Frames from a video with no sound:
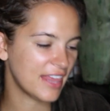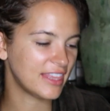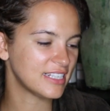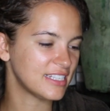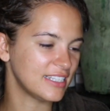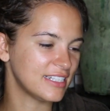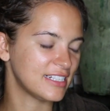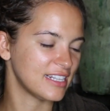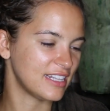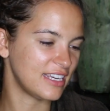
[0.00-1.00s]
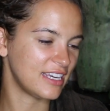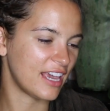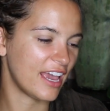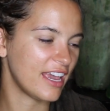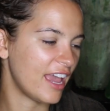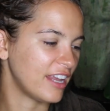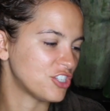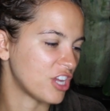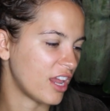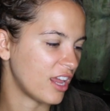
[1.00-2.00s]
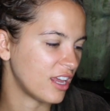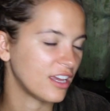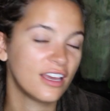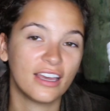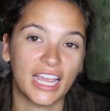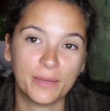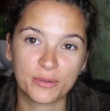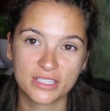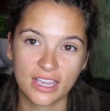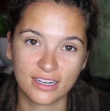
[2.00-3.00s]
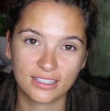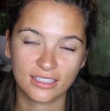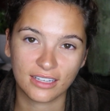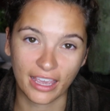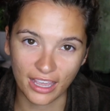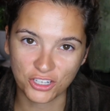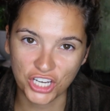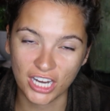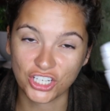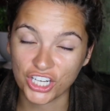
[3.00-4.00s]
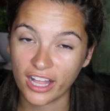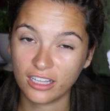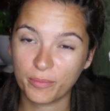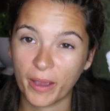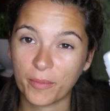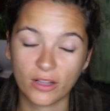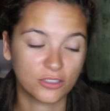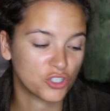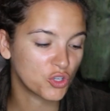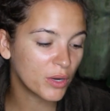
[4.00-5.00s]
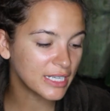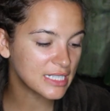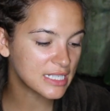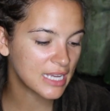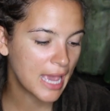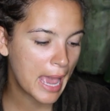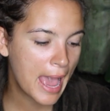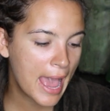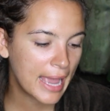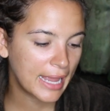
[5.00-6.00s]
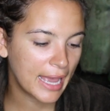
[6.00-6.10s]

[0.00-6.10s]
This is the 8% AHA gel by Paula's Choice.